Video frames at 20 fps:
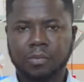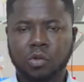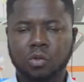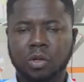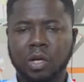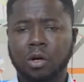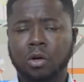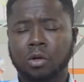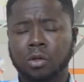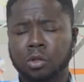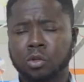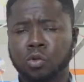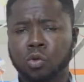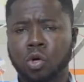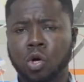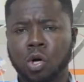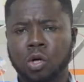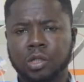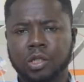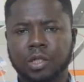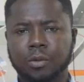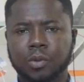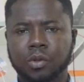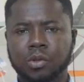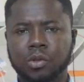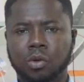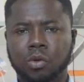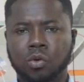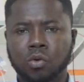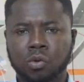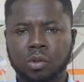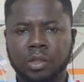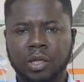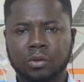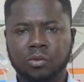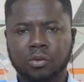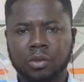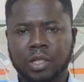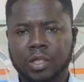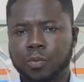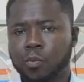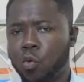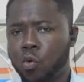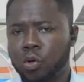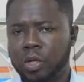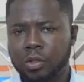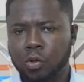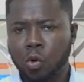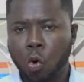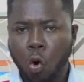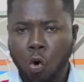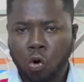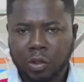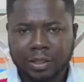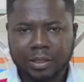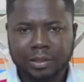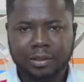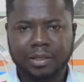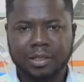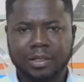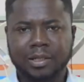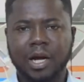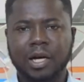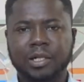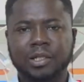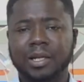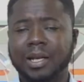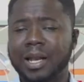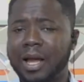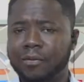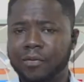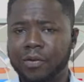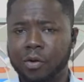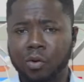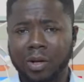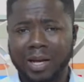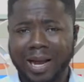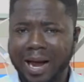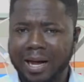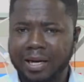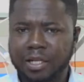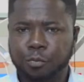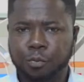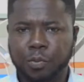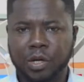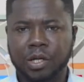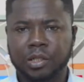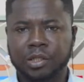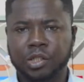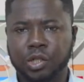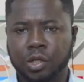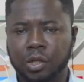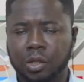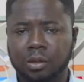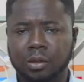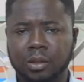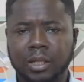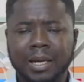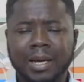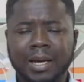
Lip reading: so that you can also contribute your quota to this morning's hottest discussion live here on the Ghana's biggest channel,